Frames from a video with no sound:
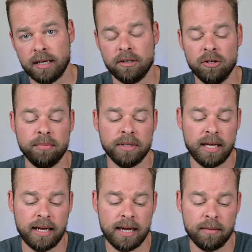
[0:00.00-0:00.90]
I can open the
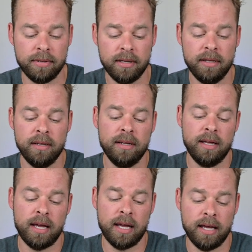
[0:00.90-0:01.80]
app
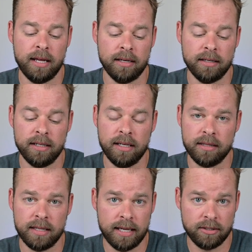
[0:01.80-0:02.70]
and
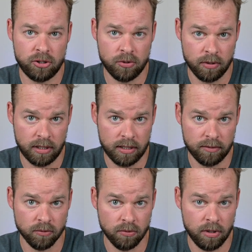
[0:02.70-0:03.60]
hit that
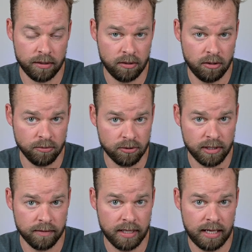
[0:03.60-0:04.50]
shortcut rule on the home
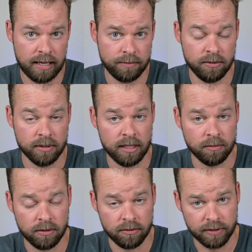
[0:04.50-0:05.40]
screen of the app to
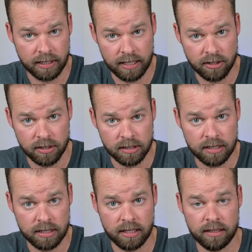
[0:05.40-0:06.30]
enable
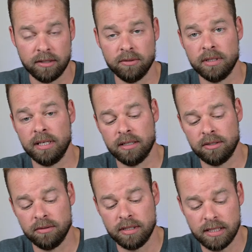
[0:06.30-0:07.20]
notifications and then do it again
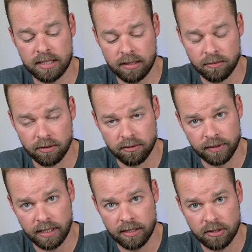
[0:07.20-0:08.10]
to disable
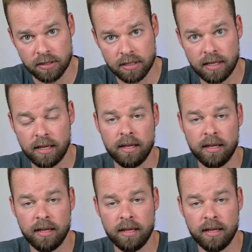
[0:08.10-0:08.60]
notifications.